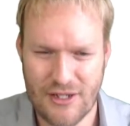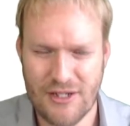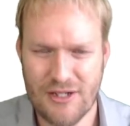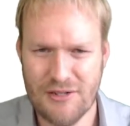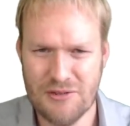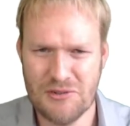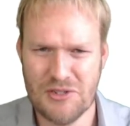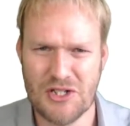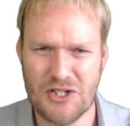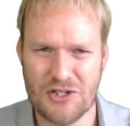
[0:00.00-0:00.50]

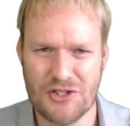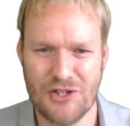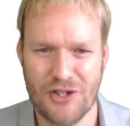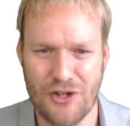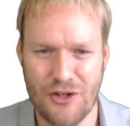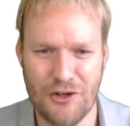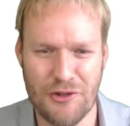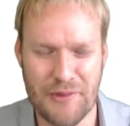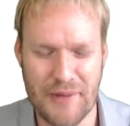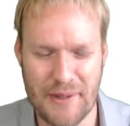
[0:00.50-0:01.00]
we're just going to
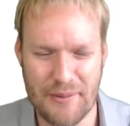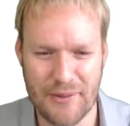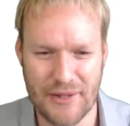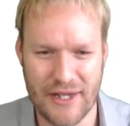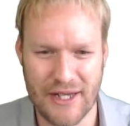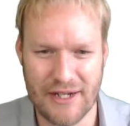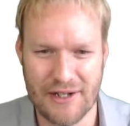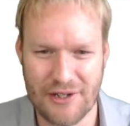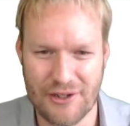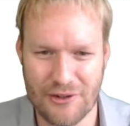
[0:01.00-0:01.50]
remember
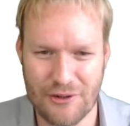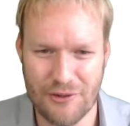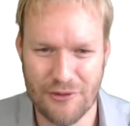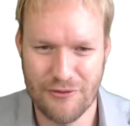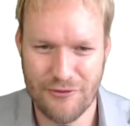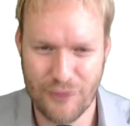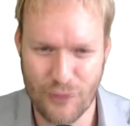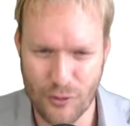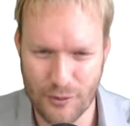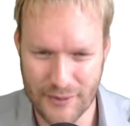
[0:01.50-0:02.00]
that little
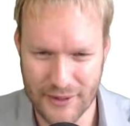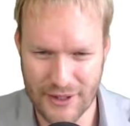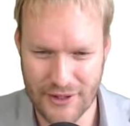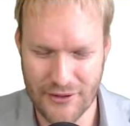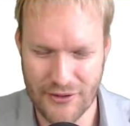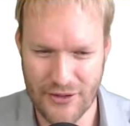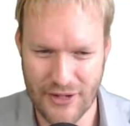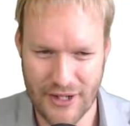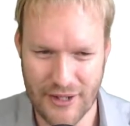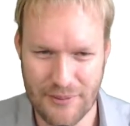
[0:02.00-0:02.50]
formula
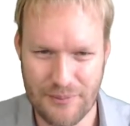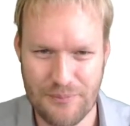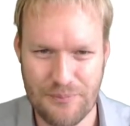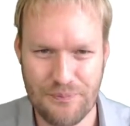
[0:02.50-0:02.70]
there.